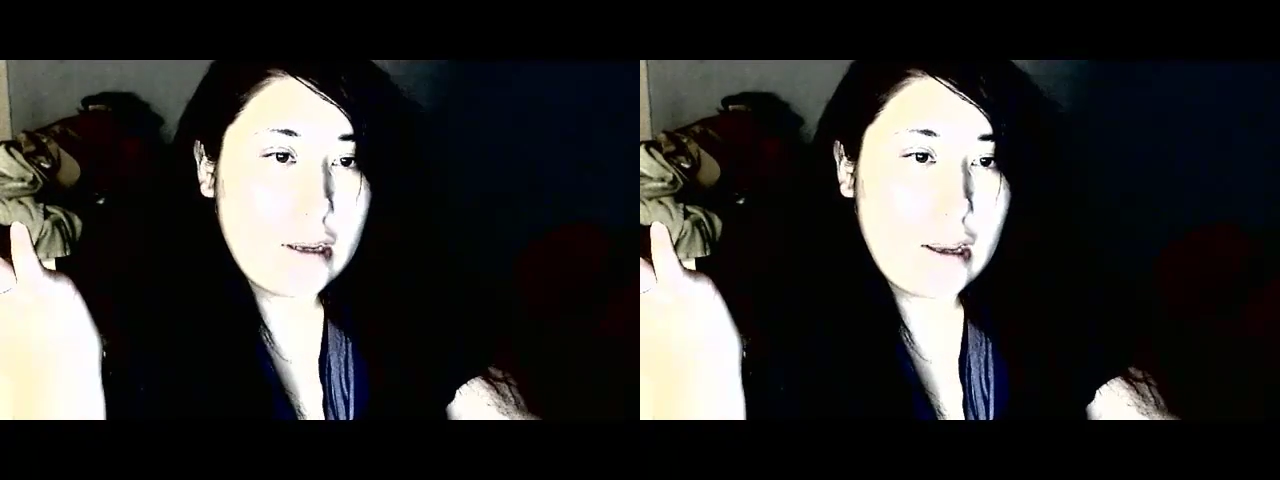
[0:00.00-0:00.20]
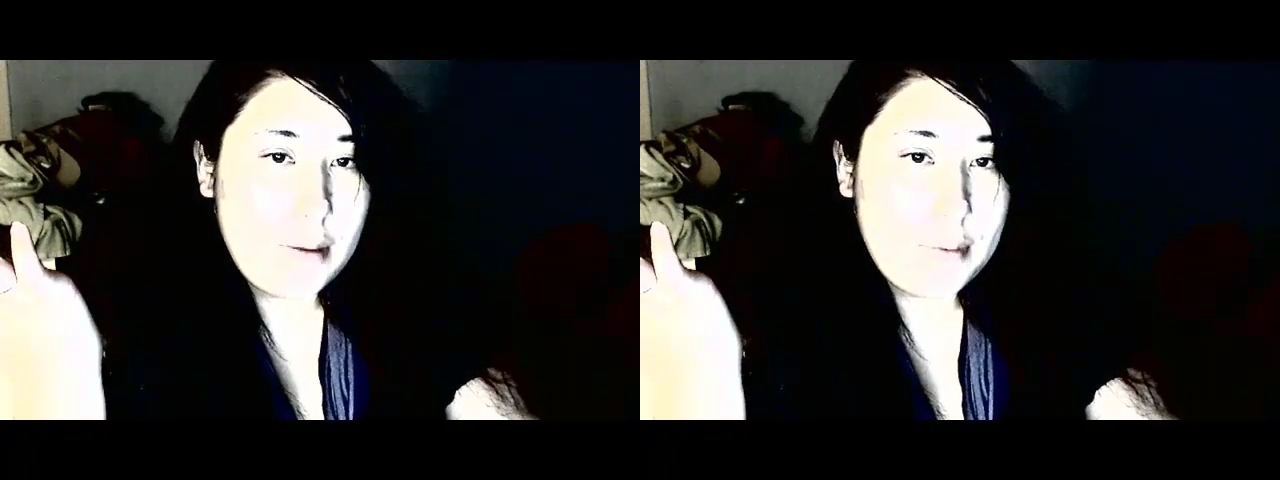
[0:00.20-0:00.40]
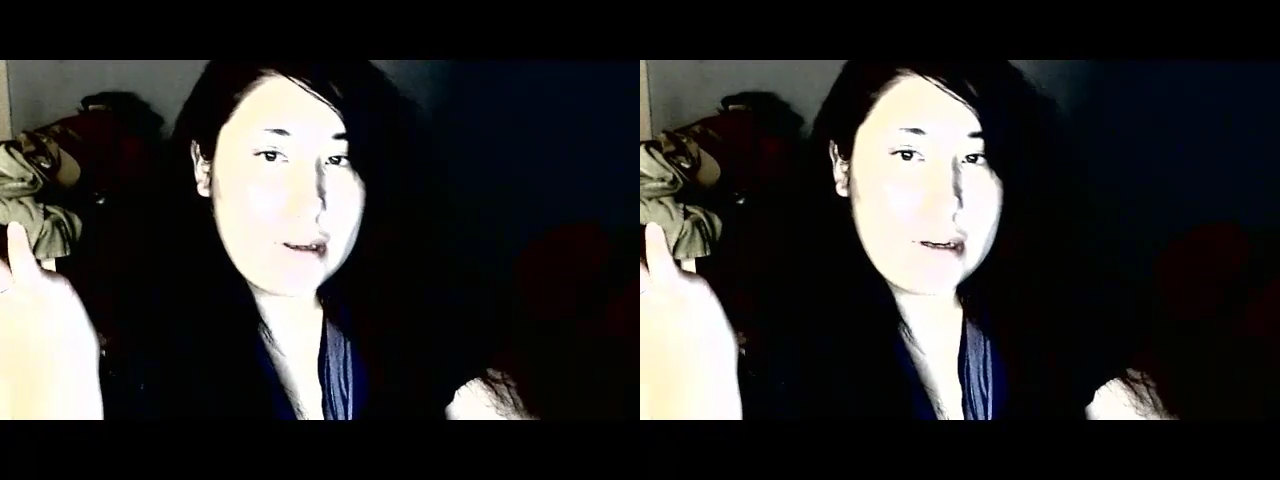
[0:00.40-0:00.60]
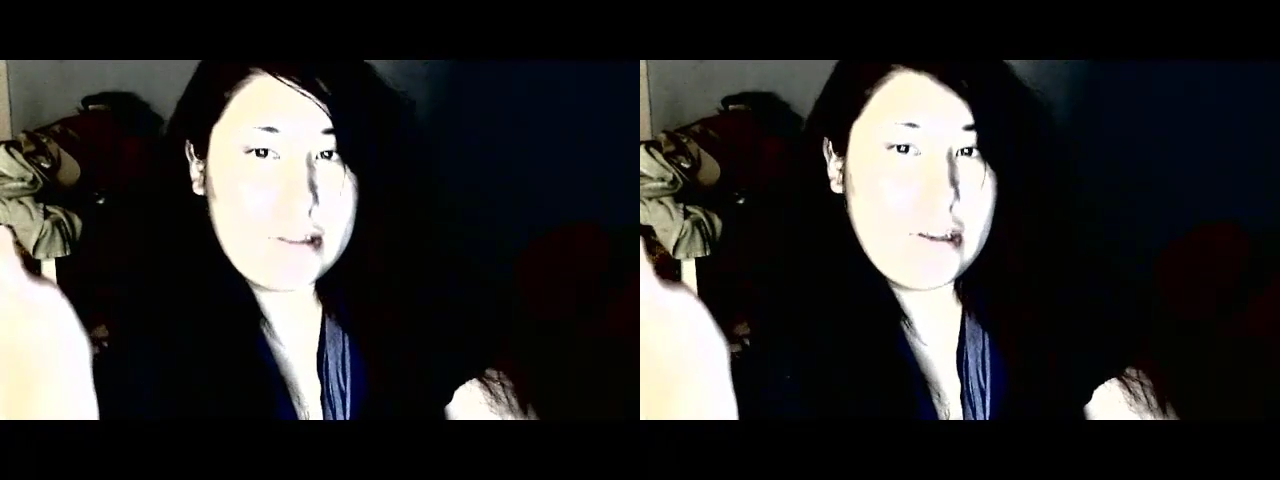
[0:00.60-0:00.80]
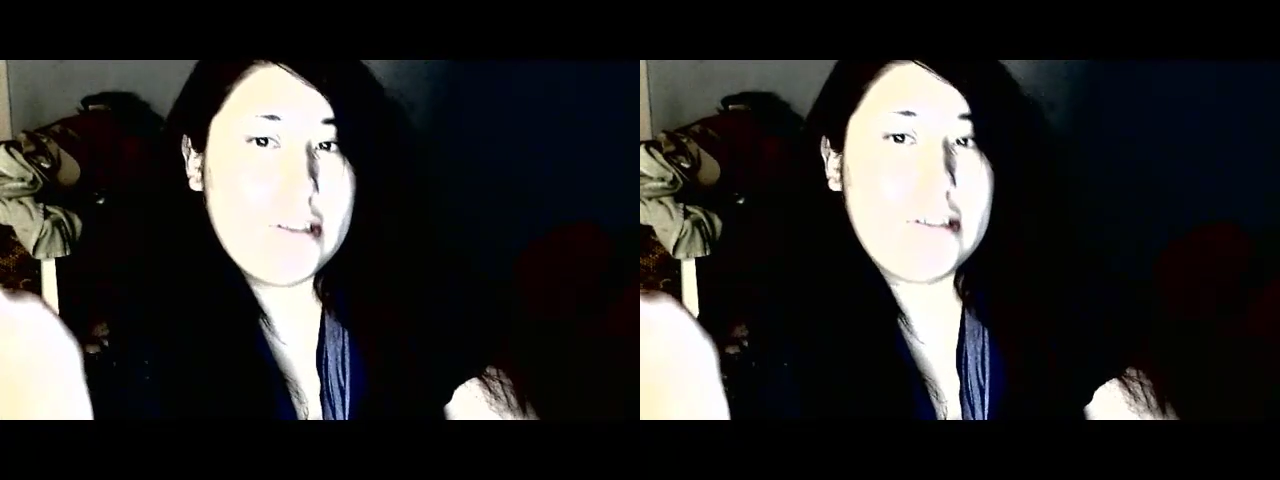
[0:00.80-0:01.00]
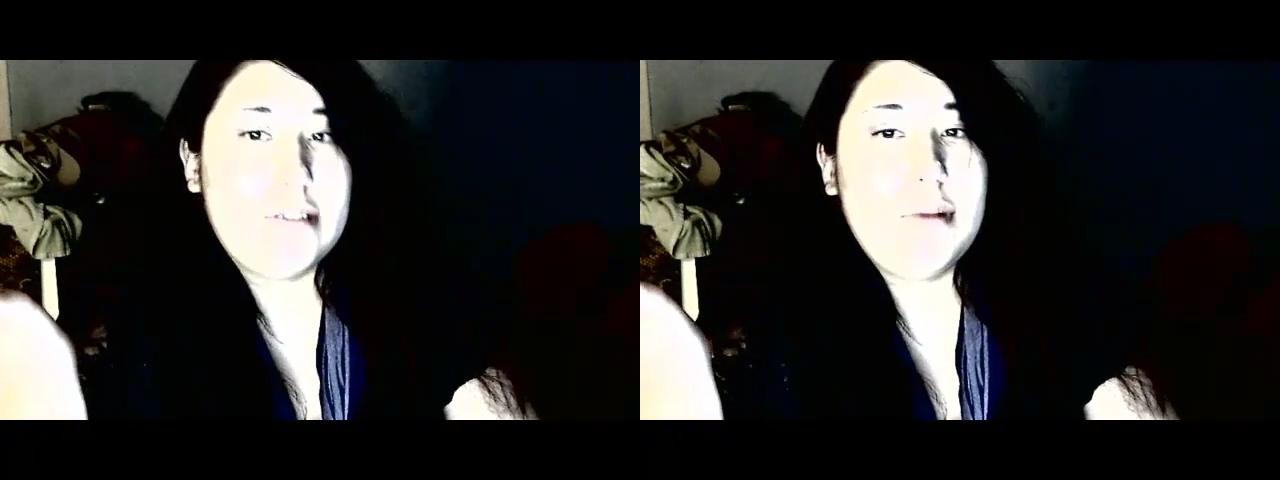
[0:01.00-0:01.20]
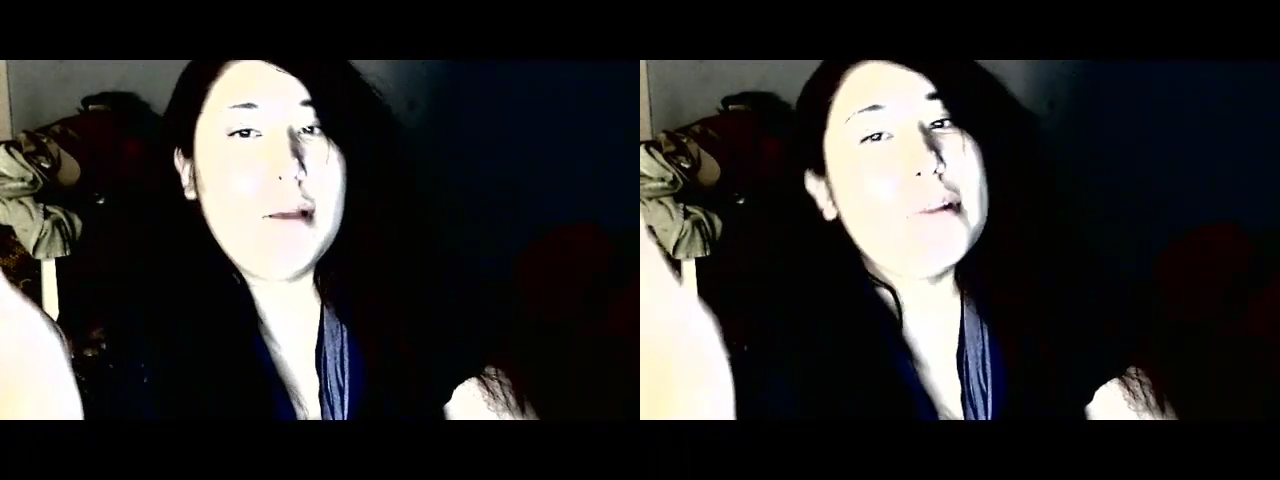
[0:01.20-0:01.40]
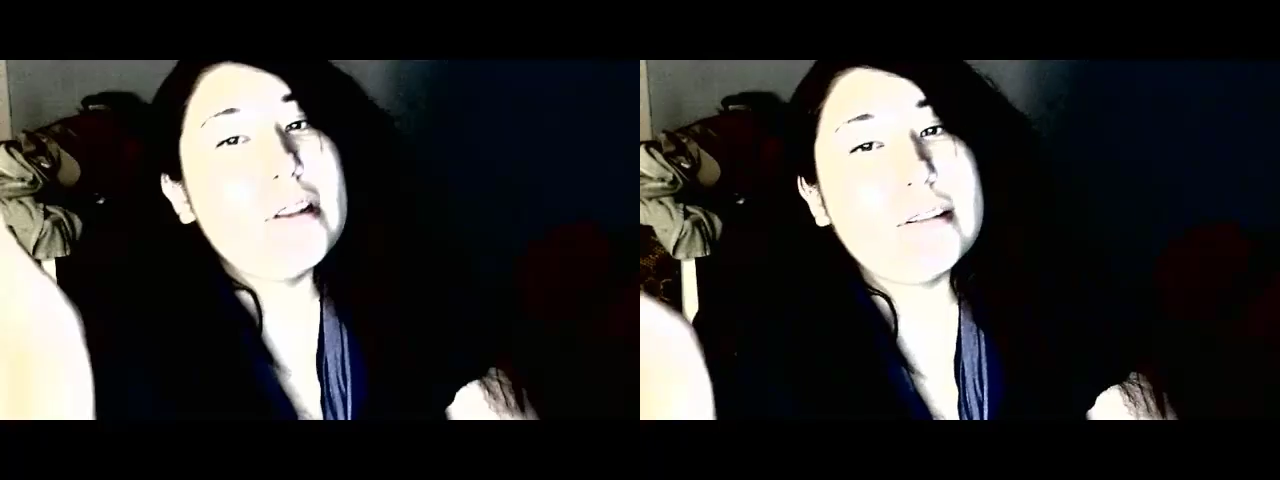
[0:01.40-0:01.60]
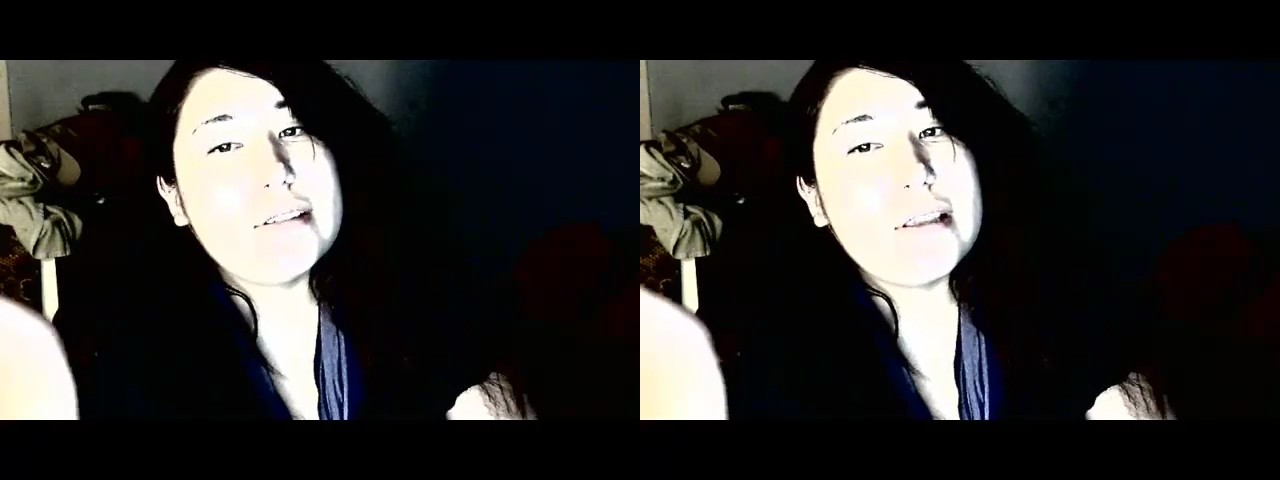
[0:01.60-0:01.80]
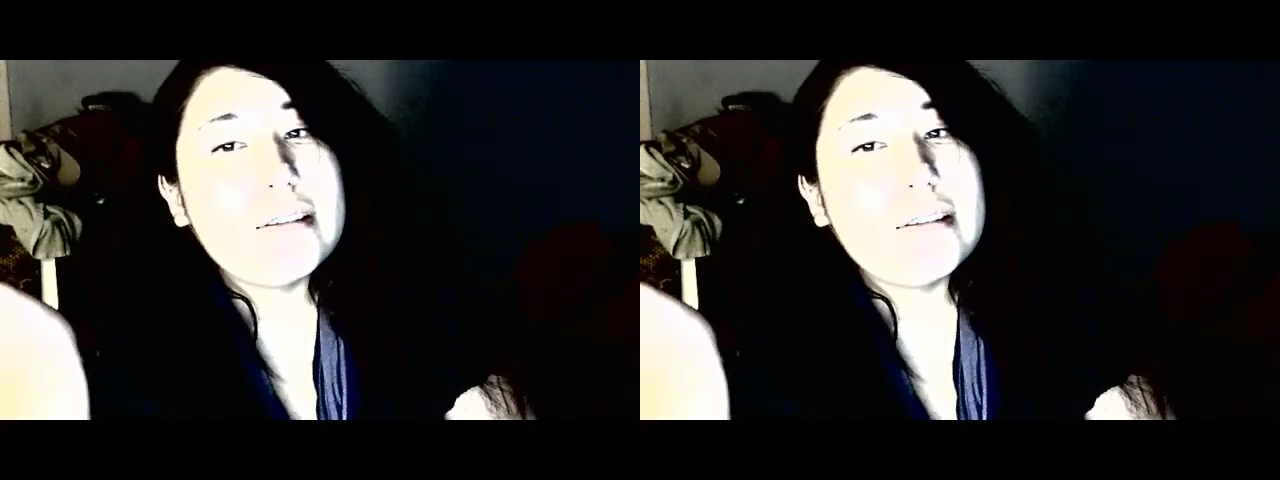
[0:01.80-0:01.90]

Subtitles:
I mean, it's awesome. I mean, it's